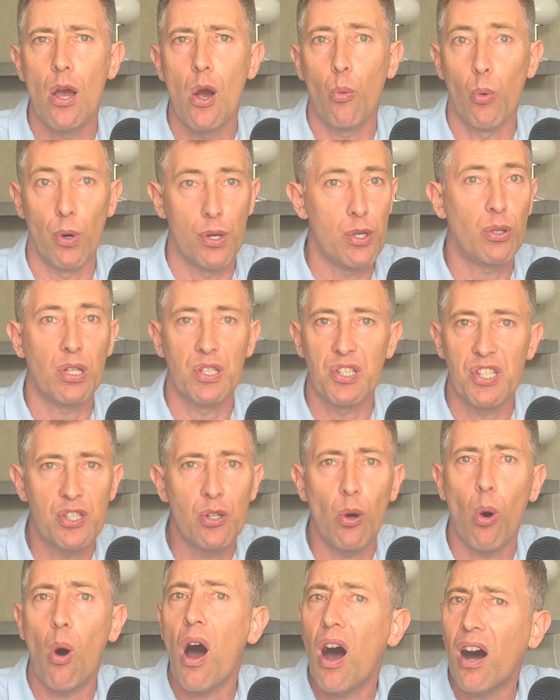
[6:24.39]
where you can
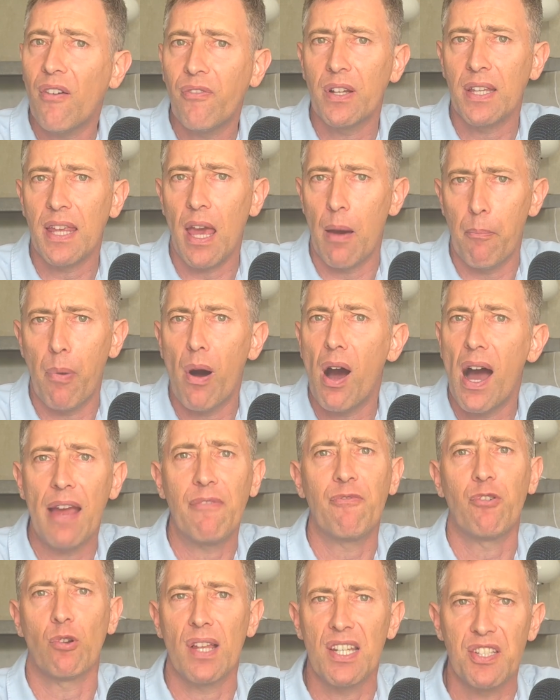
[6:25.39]
still often get by
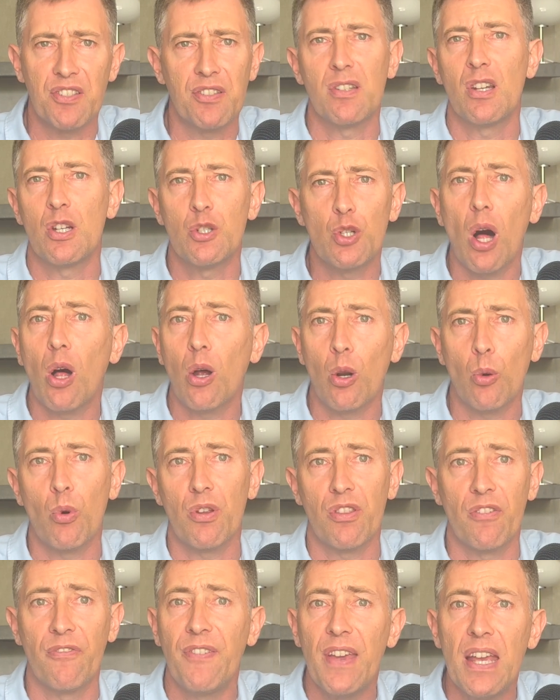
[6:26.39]
for less than $1 worth
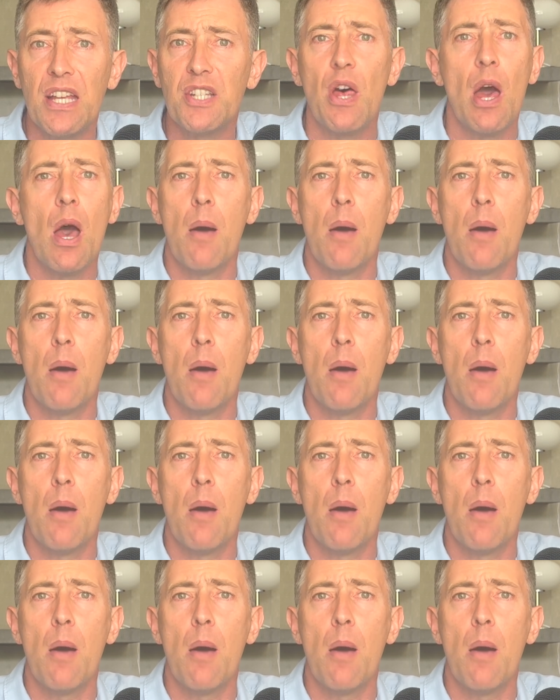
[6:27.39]
of fees.